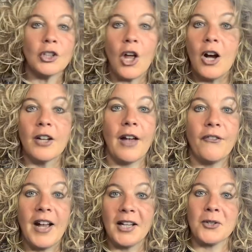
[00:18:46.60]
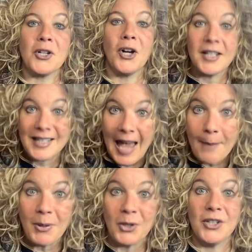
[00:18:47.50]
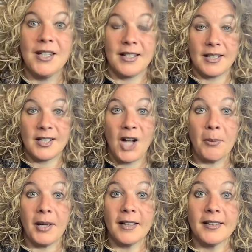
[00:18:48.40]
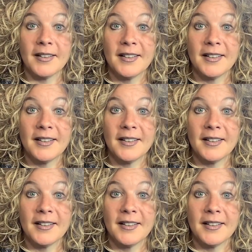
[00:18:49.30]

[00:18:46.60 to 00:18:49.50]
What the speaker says: long that fight goes on because that person isn't stopping.